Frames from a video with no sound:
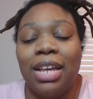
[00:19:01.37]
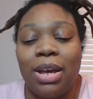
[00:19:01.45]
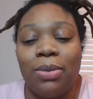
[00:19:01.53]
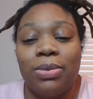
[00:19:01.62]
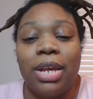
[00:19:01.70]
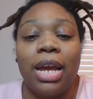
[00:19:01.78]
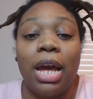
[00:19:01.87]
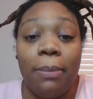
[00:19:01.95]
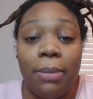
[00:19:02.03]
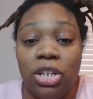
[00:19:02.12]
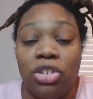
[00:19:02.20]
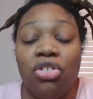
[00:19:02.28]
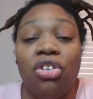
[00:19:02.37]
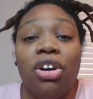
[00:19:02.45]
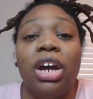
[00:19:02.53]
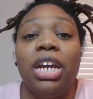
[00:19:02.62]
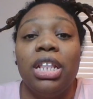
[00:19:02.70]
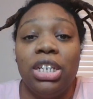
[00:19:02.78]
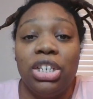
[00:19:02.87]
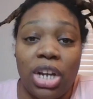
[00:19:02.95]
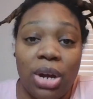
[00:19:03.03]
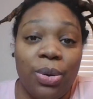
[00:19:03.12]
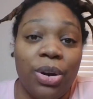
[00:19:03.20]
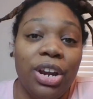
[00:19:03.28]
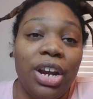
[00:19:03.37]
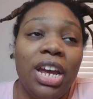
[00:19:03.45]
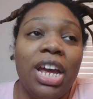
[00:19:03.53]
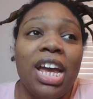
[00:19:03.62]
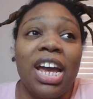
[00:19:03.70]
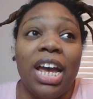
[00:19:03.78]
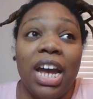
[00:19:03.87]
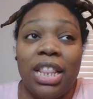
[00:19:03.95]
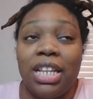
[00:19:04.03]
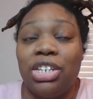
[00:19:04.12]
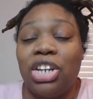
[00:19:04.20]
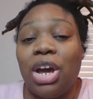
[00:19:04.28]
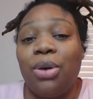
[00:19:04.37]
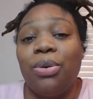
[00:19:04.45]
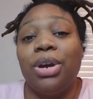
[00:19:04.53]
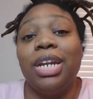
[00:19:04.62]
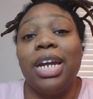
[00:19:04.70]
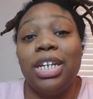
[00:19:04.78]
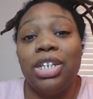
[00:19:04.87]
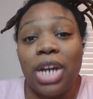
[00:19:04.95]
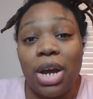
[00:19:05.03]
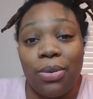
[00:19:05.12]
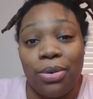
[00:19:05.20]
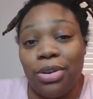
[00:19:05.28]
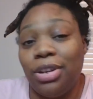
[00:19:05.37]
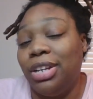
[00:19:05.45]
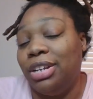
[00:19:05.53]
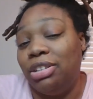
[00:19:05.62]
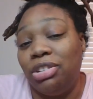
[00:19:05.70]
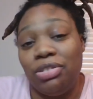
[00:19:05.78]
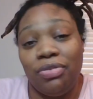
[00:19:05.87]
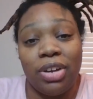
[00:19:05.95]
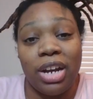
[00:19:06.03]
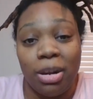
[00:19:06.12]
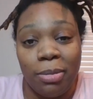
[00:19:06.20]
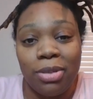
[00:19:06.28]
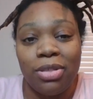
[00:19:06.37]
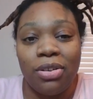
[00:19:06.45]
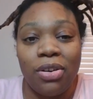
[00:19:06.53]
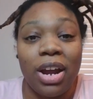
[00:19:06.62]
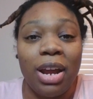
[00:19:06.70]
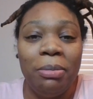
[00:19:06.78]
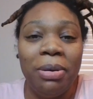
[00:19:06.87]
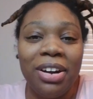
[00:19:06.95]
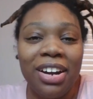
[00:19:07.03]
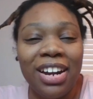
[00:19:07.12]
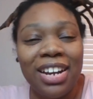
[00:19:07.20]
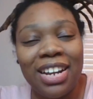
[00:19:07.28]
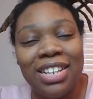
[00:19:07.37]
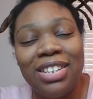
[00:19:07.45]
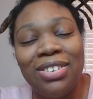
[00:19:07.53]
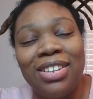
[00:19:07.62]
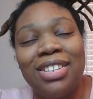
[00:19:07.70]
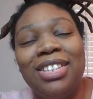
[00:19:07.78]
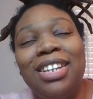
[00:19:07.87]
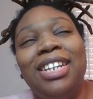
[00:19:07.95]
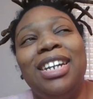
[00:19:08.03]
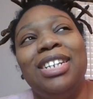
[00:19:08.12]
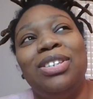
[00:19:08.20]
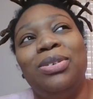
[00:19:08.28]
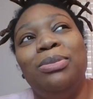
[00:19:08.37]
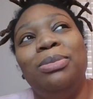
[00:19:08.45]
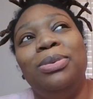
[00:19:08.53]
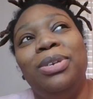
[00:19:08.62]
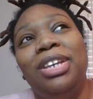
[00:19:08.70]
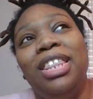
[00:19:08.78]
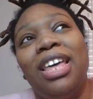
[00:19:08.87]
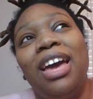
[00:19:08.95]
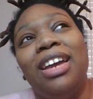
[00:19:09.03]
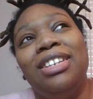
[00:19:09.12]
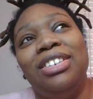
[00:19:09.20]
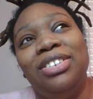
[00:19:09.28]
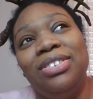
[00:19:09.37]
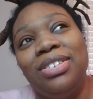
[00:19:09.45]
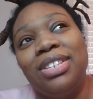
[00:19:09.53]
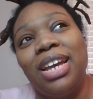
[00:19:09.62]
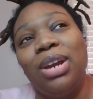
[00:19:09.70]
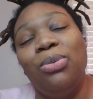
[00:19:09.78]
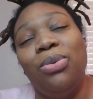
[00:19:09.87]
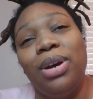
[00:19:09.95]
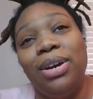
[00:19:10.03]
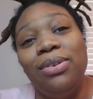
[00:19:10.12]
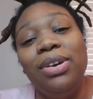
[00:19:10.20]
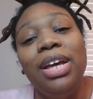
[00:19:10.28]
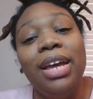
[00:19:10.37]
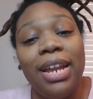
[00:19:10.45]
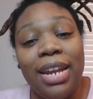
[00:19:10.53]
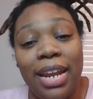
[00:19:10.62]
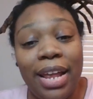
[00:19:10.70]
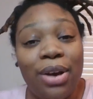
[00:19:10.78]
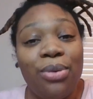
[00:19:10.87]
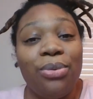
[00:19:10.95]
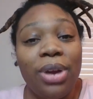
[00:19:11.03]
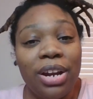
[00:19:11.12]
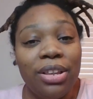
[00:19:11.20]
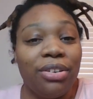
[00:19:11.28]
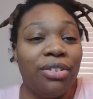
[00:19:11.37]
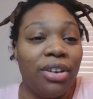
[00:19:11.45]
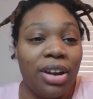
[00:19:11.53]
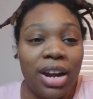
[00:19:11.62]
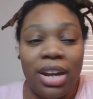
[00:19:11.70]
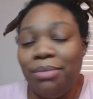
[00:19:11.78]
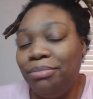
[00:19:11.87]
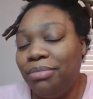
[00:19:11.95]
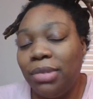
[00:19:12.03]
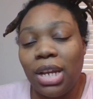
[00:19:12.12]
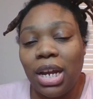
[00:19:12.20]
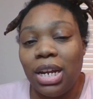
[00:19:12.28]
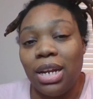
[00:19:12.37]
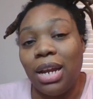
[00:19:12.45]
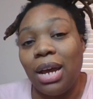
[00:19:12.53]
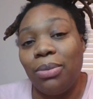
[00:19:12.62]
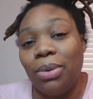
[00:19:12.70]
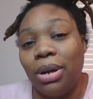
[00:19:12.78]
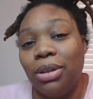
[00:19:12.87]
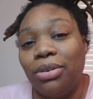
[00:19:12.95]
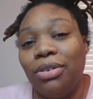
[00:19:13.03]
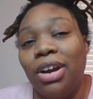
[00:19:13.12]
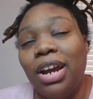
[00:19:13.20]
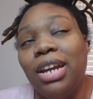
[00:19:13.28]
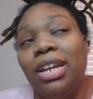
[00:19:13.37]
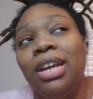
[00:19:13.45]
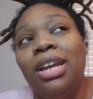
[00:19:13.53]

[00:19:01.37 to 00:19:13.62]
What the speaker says: I was like, I'm gonna just cry in the shower. Got in the shower and I showered and just forgot about the crying part. And I told Bookie that, and she was like, "Well, now regular cry." I did not regular cry.